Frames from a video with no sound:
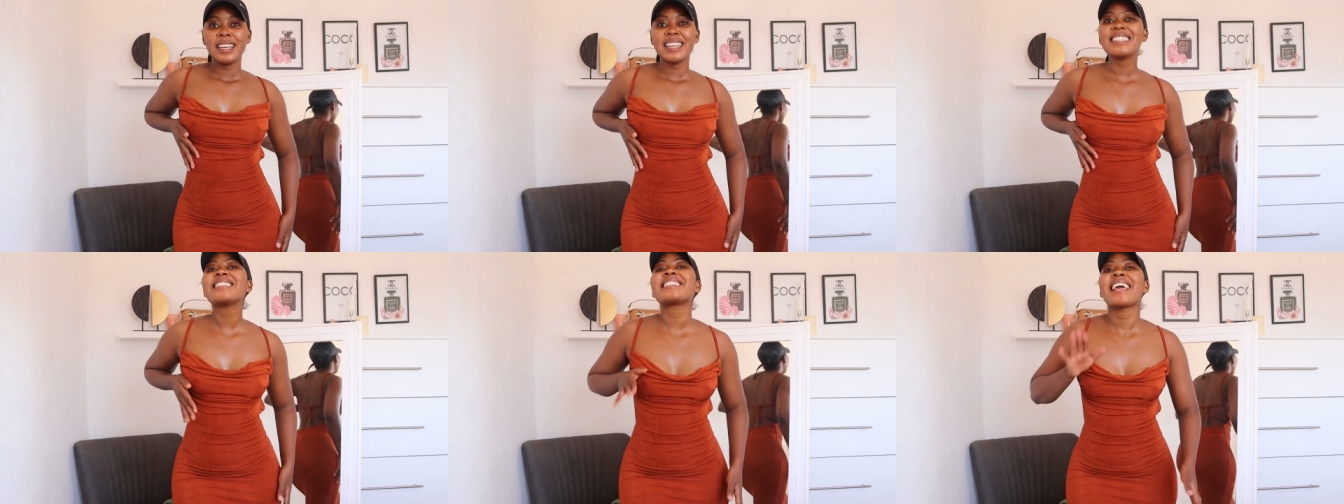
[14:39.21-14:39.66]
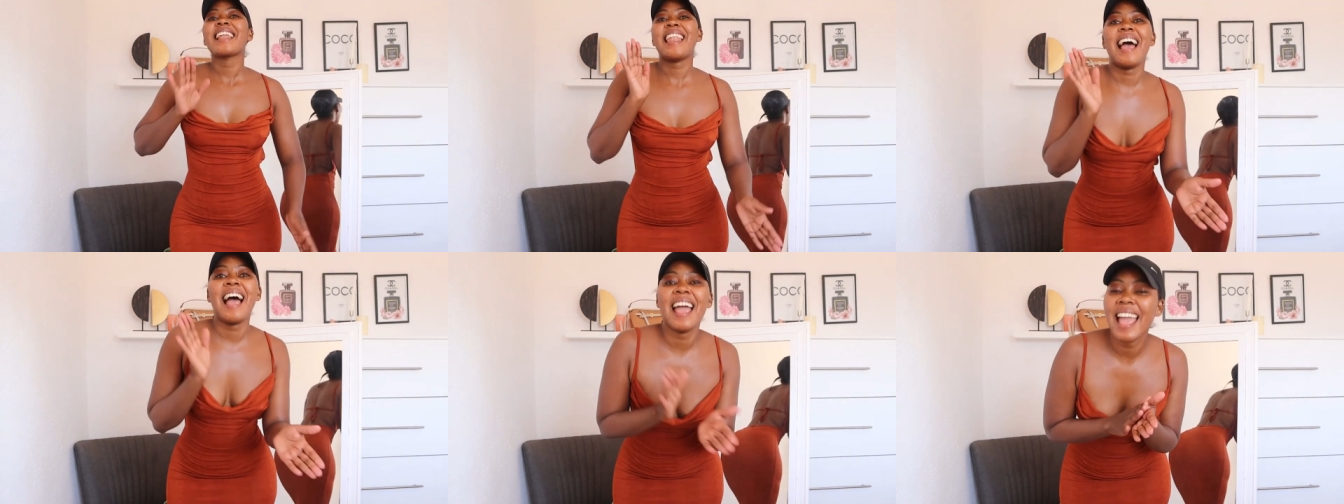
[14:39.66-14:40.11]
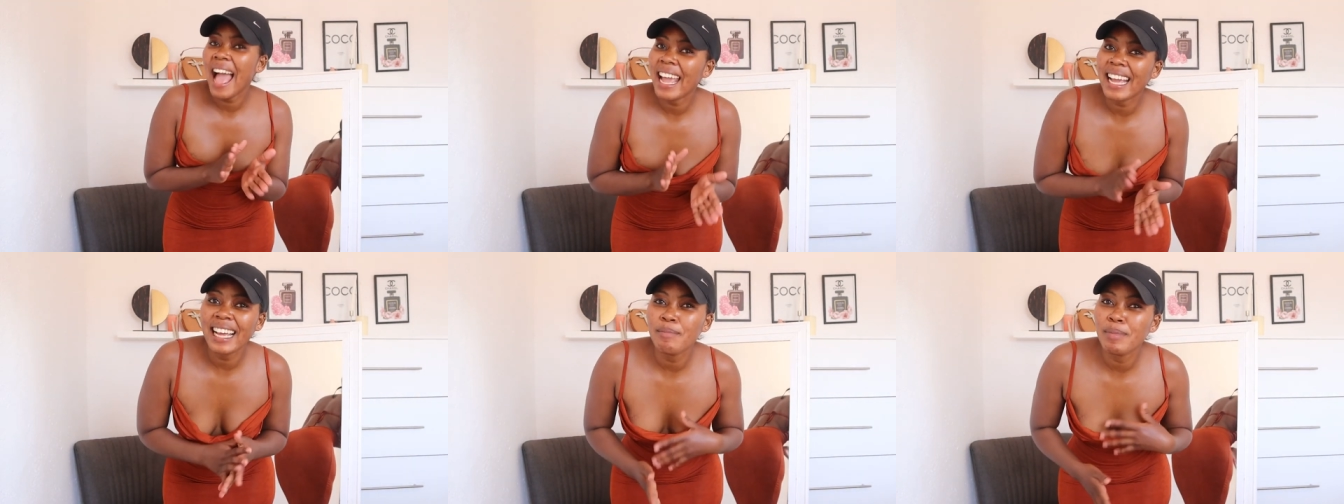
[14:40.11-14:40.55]
It's a lie.
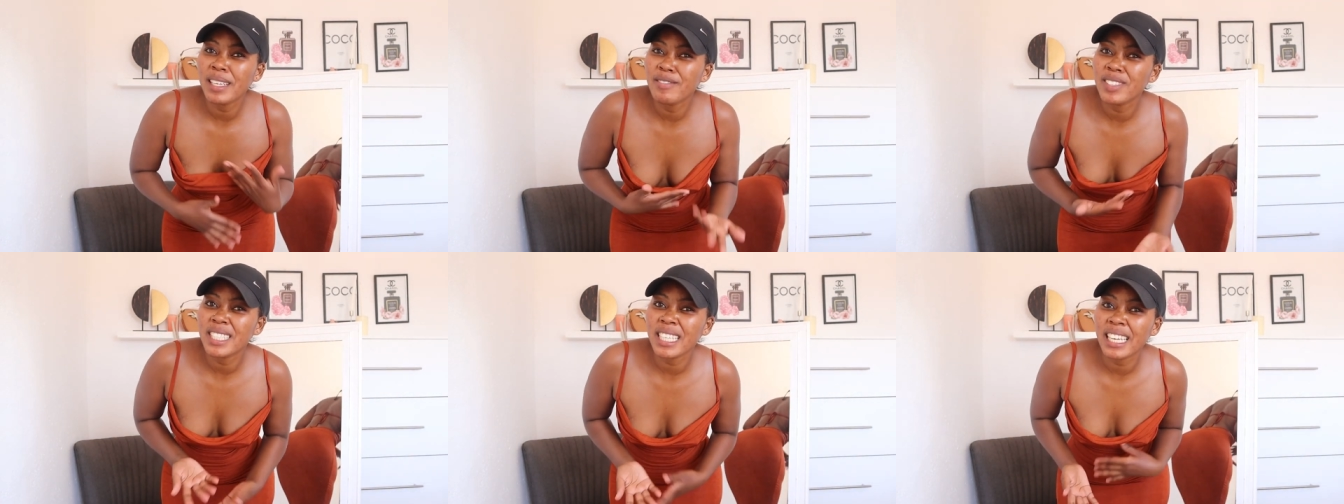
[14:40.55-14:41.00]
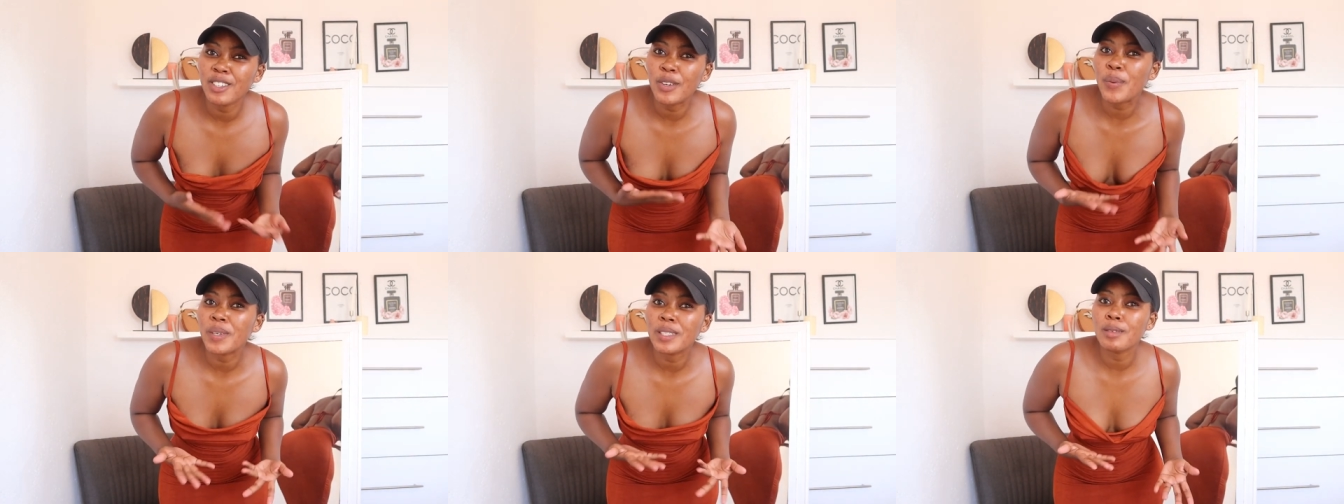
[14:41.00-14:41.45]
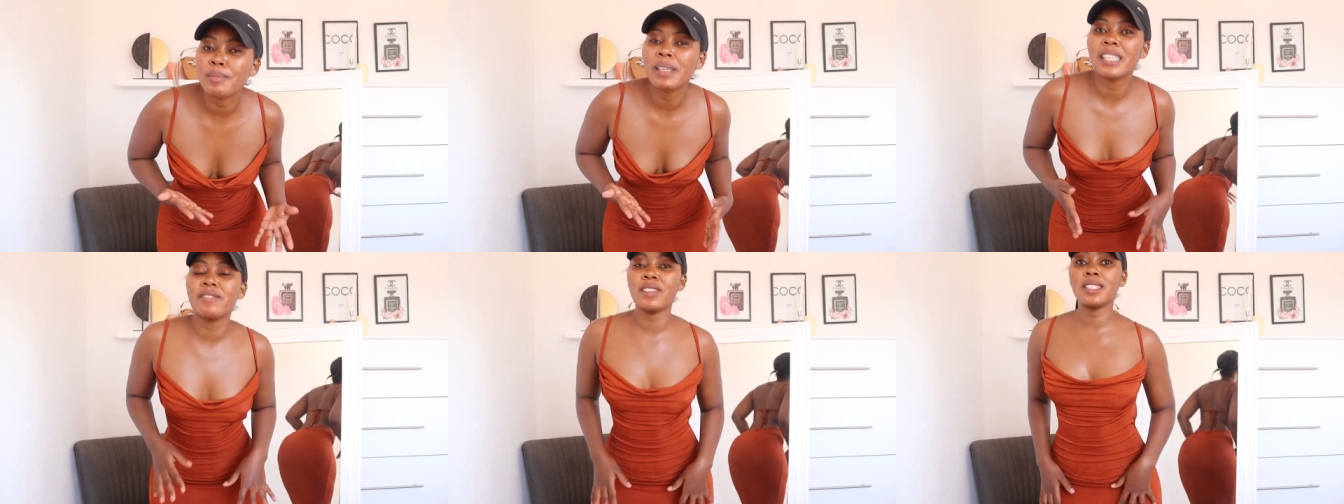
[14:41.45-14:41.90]
I can't believe it and I don't want to
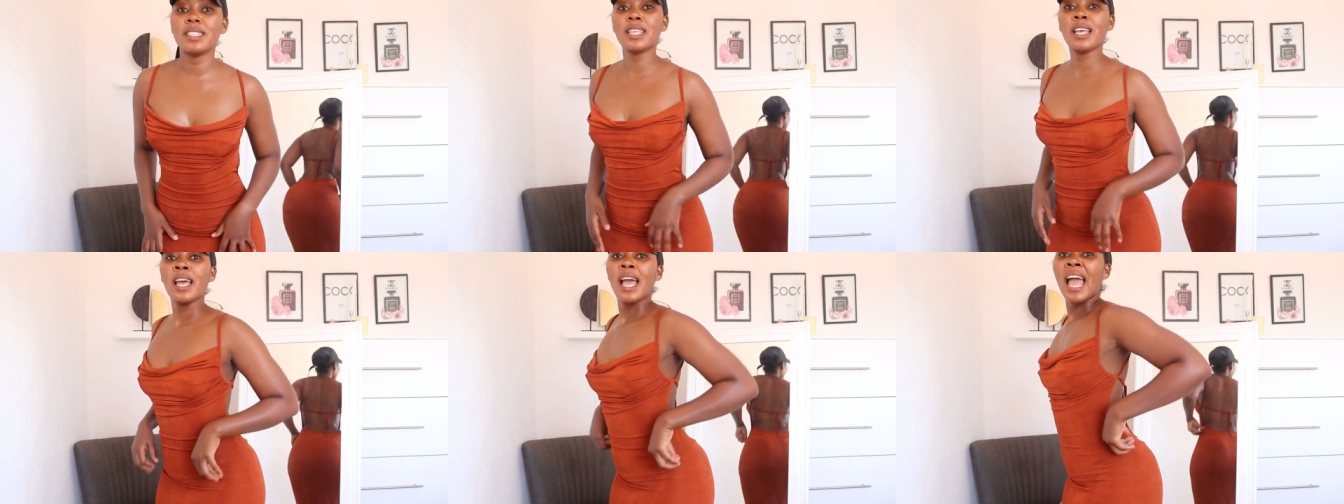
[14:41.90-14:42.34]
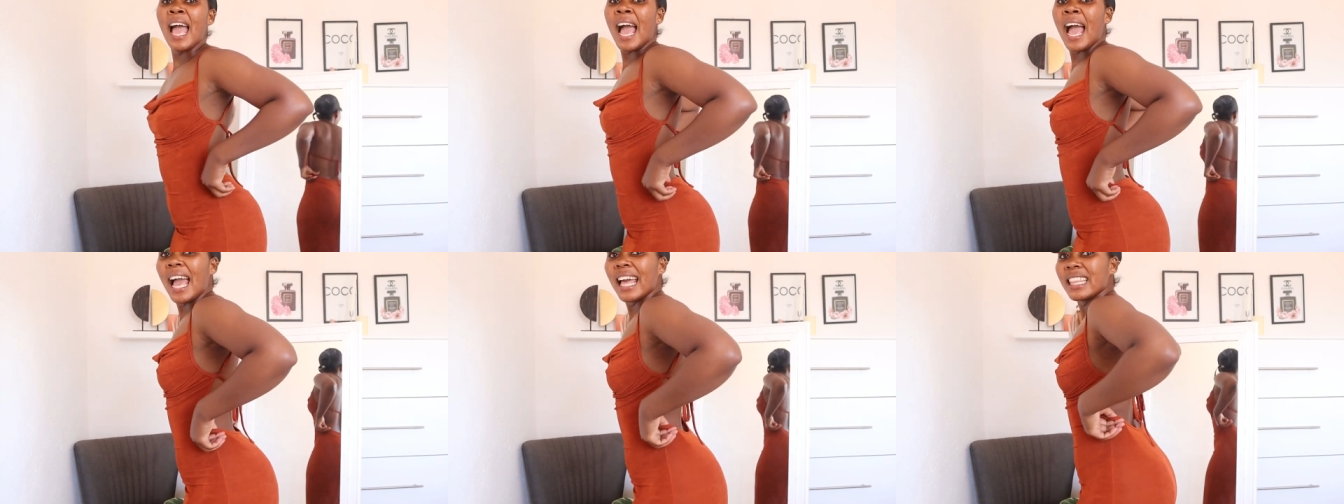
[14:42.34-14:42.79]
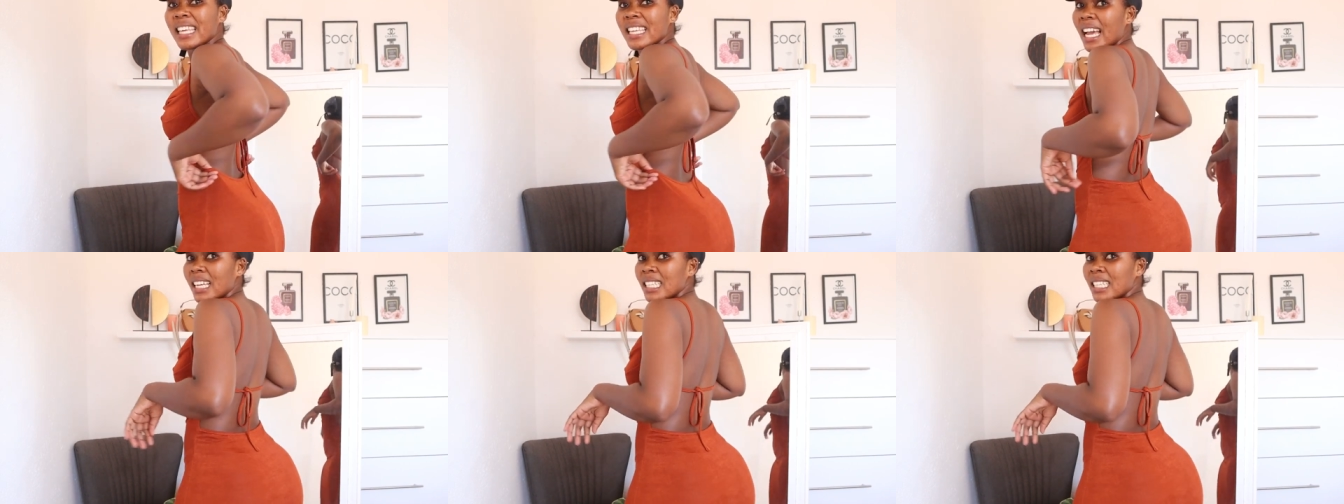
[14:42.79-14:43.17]
believe it. And then